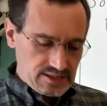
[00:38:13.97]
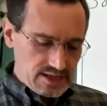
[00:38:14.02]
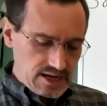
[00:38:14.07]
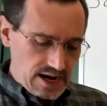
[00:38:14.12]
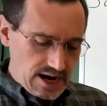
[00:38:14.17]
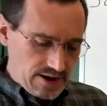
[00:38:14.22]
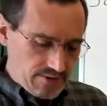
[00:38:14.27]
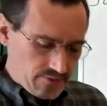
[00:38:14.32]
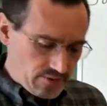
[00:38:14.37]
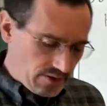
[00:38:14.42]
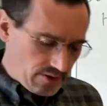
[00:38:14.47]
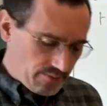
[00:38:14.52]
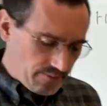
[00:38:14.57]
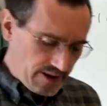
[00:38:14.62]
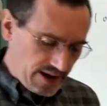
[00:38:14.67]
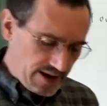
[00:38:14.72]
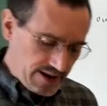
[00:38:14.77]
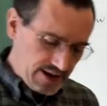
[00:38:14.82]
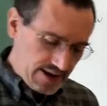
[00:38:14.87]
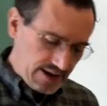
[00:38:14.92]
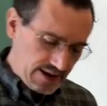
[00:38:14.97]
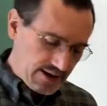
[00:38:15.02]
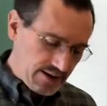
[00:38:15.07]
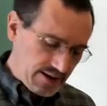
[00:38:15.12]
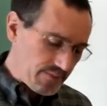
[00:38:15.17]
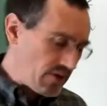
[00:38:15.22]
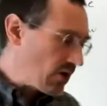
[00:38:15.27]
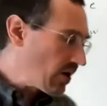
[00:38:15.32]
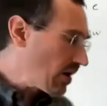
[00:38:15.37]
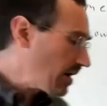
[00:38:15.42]
chiral by
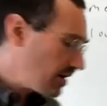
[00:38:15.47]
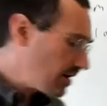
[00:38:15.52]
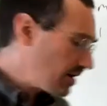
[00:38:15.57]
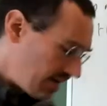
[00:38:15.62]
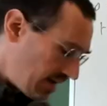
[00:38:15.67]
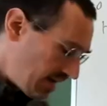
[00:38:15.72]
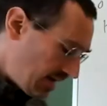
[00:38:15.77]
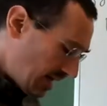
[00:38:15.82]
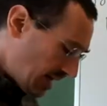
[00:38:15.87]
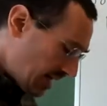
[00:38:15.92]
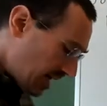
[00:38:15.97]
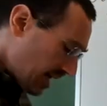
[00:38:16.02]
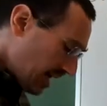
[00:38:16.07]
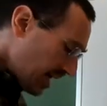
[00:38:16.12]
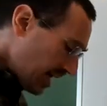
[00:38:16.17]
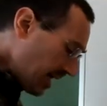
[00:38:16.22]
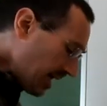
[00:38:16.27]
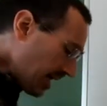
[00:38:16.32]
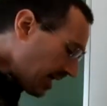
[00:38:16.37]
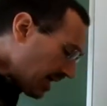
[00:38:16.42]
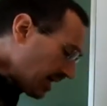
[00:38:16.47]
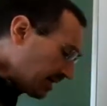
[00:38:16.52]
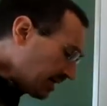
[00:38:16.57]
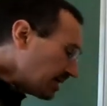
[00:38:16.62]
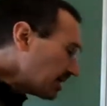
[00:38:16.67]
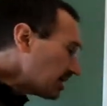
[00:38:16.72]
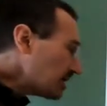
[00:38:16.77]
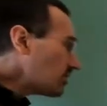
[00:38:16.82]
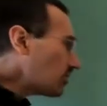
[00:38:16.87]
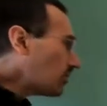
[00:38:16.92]
NMR. And
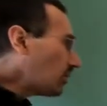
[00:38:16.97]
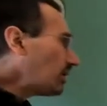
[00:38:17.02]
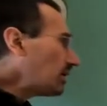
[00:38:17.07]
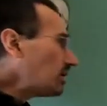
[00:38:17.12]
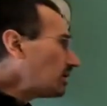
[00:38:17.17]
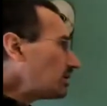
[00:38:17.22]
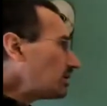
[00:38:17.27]
in order